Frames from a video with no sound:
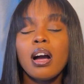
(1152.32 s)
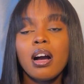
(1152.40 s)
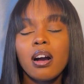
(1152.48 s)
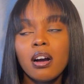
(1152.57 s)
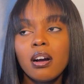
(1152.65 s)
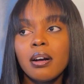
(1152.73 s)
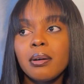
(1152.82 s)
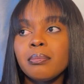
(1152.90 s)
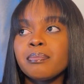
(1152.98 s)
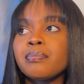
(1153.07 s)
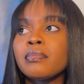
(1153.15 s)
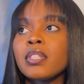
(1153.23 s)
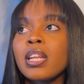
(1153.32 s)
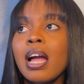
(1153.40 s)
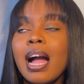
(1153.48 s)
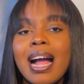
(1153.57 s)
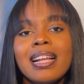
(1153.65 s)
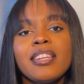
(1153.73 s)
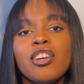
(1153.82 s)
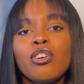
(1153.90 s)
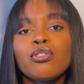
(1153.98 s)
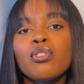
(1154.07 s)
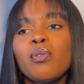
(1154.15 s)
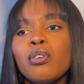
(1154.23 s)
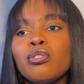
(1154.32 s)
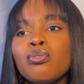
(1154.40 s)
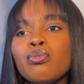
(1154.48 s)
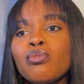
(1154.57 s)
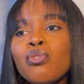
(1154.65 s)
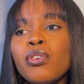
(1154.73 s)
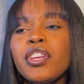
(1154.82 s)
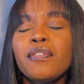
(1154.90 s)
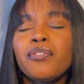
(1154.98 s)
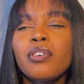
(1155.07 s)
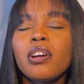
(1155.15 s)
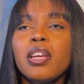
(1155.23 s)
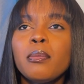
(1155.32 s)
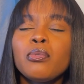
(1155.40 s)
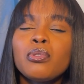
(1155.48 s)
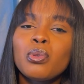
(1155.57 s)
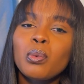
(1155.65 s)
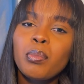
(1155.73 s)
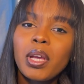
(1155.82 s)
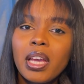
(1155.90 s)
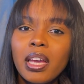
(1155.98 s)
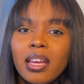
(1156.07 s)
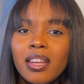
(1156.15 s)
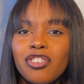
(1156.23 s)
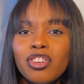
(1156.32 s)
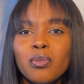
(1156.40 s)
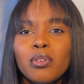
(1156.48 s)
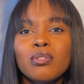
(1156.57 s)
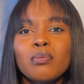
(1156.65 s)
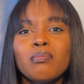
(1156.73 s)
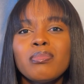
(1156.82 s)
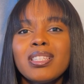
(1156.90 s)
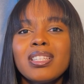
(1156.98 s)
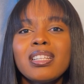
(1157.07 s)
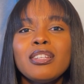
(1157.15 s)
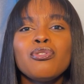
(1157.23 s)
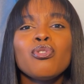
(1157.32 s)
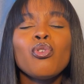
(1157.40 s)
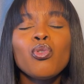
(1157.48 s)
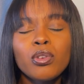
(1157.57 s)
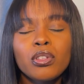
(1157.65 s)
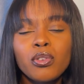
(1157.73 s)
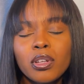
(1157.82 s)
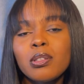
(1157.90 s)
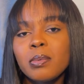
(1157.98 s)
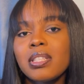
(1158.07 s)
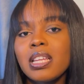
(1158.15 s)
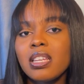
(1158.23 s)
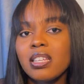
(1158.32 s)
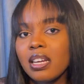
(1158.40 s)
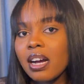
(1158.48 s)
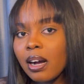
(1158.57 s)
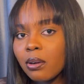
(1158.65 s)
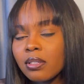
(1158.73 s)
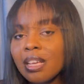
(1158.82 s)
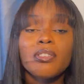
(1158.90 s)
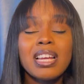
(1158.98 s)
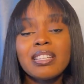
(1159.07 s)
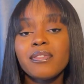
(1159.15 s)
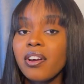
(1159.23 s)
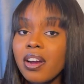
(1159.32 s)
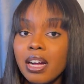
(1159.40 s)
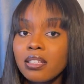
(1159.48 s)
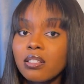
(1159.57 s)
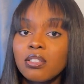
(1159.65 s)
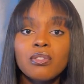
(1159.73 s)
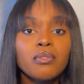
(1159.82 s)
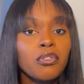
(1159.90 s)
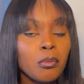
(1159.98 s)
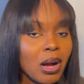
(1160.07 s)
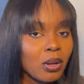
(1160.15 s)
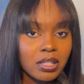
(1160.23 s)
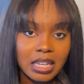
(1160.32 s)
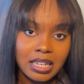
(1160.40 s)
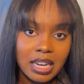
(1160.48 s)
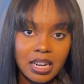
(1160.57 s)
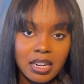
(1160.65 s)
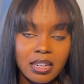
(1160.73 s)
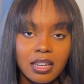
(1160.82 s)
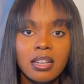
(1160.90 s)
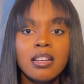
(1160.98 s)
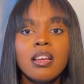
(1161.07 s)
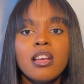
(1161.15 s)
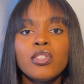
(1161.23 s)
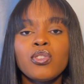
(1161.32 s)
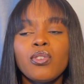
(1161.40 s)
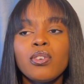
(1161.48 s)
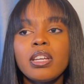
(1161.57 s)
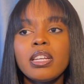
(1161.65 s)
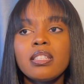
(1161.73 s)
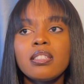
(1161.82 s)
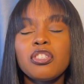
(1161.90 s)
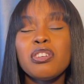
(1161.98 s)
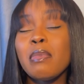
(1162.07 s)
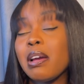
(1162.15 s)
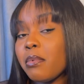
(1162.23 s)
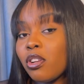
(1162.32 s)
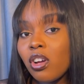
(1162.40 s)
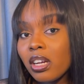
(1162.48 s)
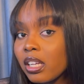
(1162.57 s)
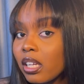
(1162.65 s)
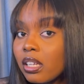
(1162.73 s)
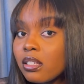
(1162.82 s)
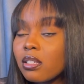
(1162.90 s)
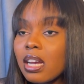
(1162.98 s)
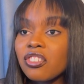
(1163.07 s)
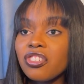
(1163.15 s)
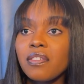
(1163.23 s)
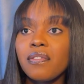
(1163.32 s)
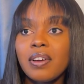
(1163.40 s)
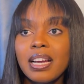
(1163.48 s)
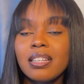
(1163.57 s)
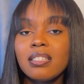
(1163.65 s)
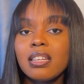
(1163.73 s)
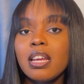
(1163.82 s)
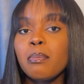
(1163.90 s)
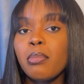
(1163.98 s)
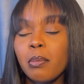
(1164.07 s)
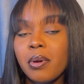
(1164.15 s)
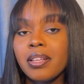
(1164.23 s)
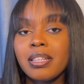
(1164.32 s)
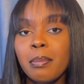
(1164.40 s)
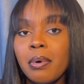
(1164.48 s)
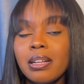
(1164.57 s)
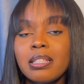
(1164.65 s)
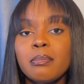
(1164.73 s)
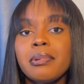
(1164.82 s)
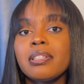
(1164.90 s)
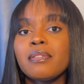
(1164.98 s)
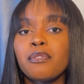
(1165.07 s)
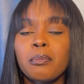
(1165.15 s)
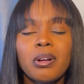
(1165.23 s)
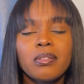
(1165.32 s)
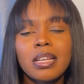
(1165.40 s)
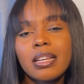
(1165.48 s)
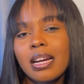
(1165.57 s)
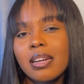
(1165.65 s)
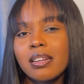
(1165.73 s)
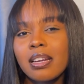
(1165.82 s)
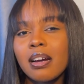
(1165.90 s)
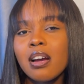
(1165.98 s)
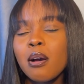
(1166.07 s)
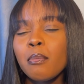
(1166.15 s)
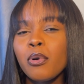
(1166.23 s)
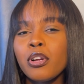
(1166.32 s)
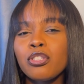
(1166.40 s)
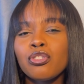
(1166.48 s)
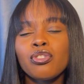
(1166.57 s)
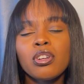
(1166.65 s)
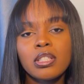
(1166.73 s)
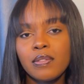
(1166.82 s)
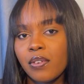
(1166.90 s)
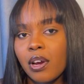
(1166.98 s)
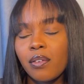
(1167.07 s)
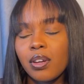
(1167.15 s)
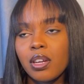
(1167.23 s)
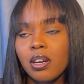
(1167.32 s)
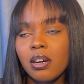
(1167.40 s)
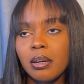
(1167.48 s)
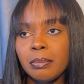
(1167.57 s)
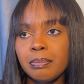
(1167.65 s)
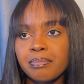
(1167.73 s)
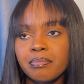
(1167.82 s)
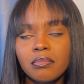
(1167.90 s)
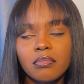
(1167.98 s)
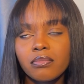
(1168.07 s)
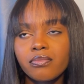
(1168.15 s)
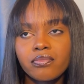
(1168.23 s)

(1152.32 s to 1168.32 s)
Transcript: um, and they also want to know if you are able to pay they just want to basically know who is going to be staying in their house that's very hard to do from outside canada so it's you might be lucky to actually find a permanent apartment from outside canada but it's not very um